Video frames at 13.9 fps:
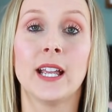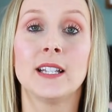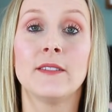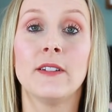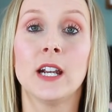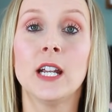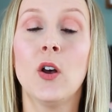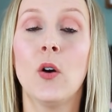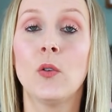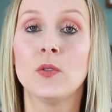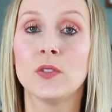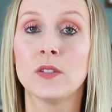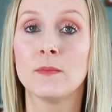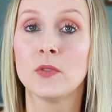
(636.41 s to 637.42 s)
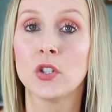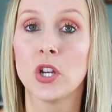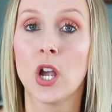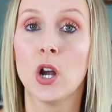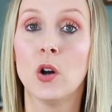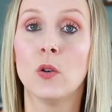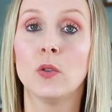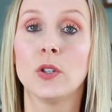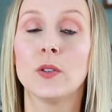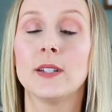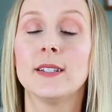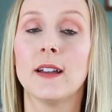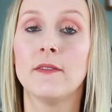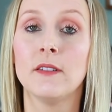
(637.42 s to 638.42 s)
It's a very wholesome show. You
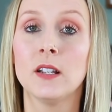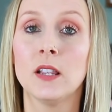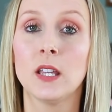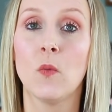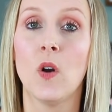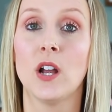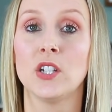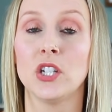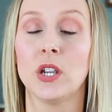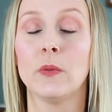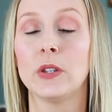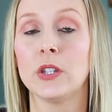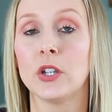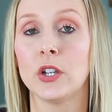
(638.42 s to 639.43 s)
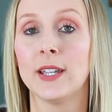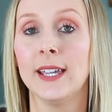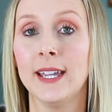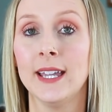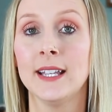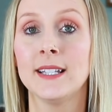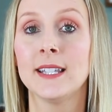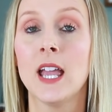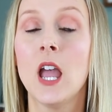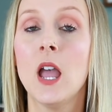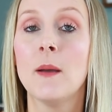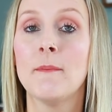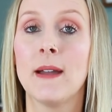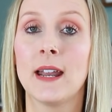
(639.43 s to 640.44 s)
can definitely watch it with your kids.
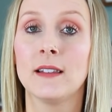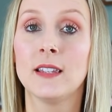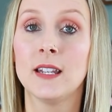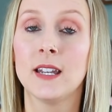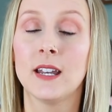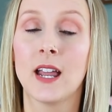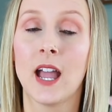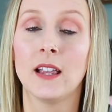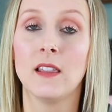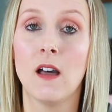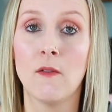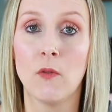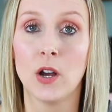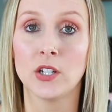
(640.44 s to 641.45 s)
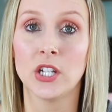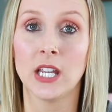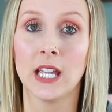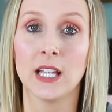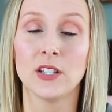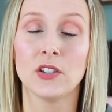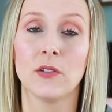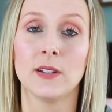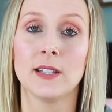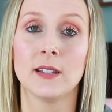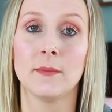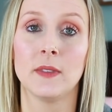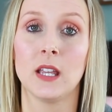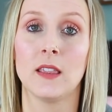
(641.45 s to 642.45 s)
Madeline and I love watching it so it's
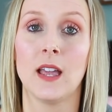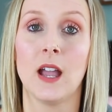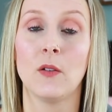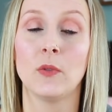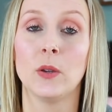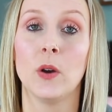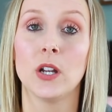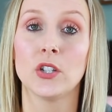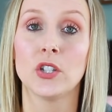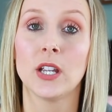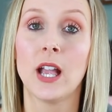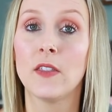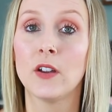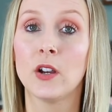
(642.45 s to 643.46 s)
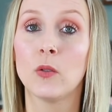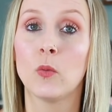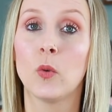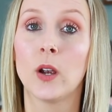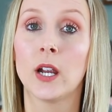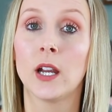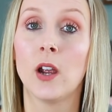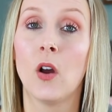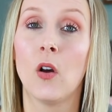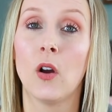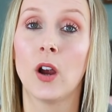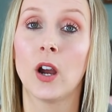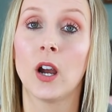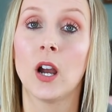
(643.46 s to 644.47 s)
something that we watch together. We
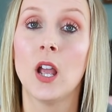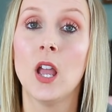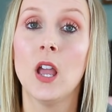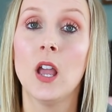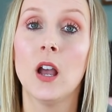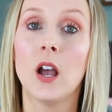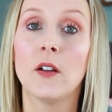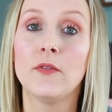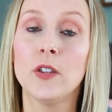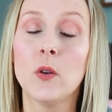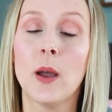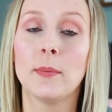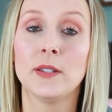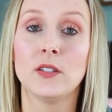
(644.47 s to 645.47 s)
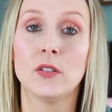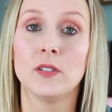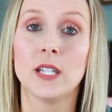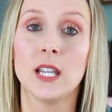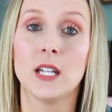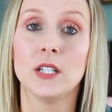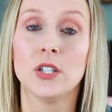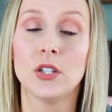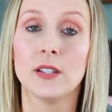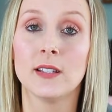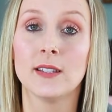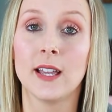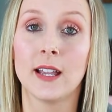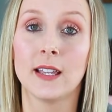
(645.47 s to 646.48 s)
are a few episodes into
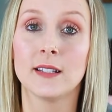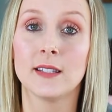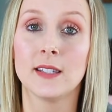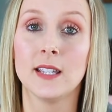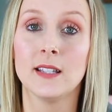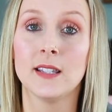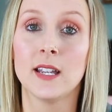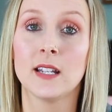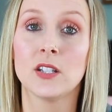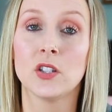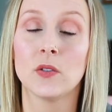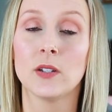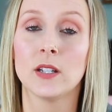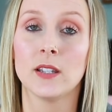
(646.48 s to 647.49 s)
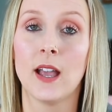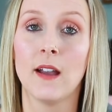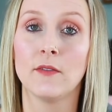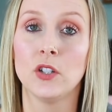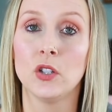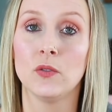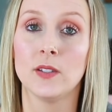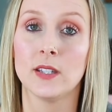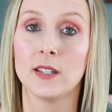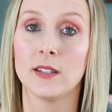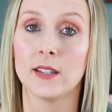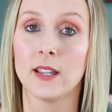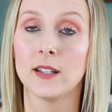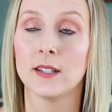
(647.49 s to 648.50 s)
the second season so it does have two
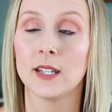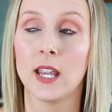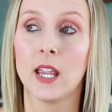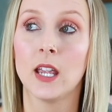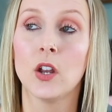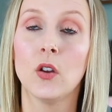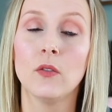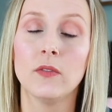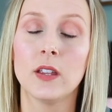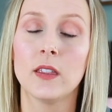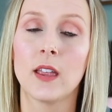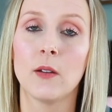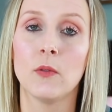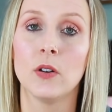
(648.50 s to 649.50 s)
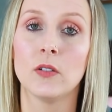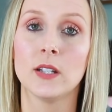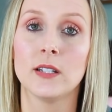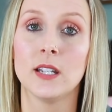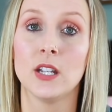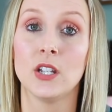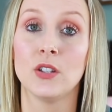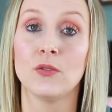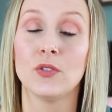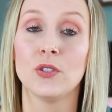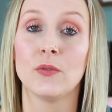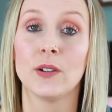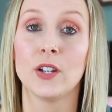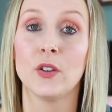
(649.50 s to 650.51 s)
seasons and hopefully they will continue
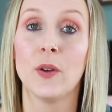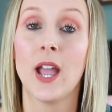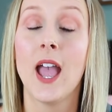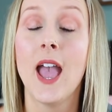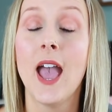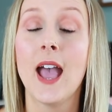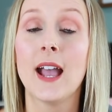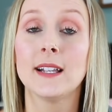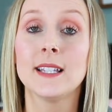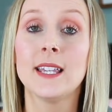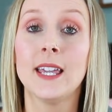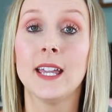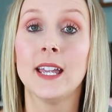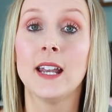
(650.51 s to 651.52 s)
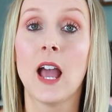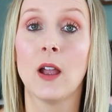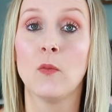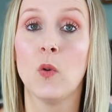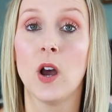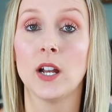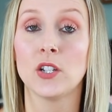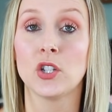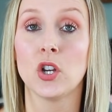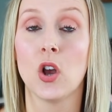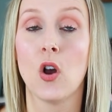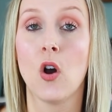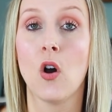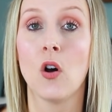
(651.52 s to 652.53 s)
to renew it. As a kid I watched
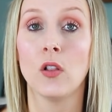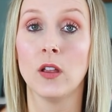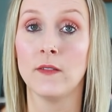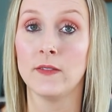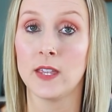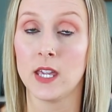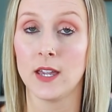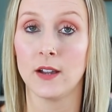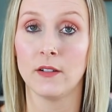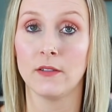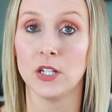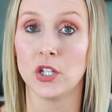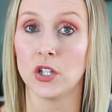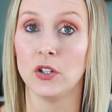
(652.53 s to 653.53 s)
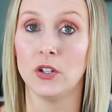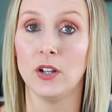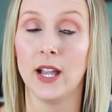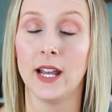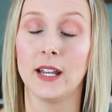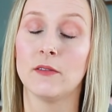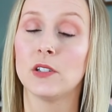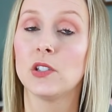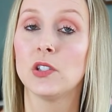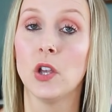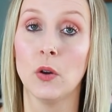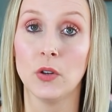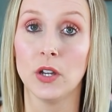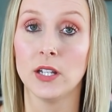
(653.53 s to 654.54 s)
all of the original and it was
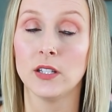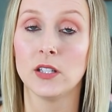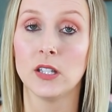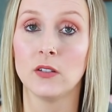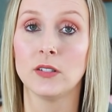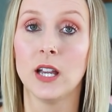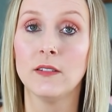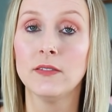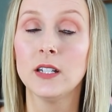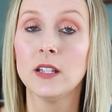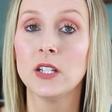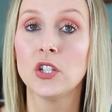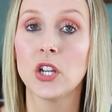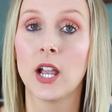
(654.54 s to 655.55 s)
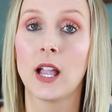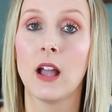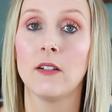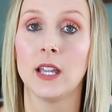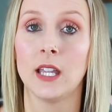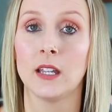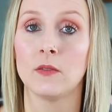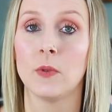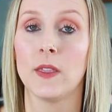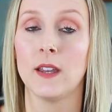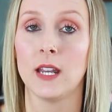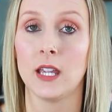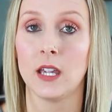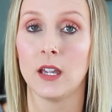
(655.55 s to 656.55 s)
so good. So definitely check out Anne with
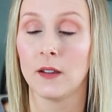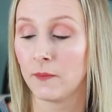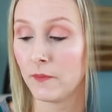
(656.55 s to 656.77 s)
an E.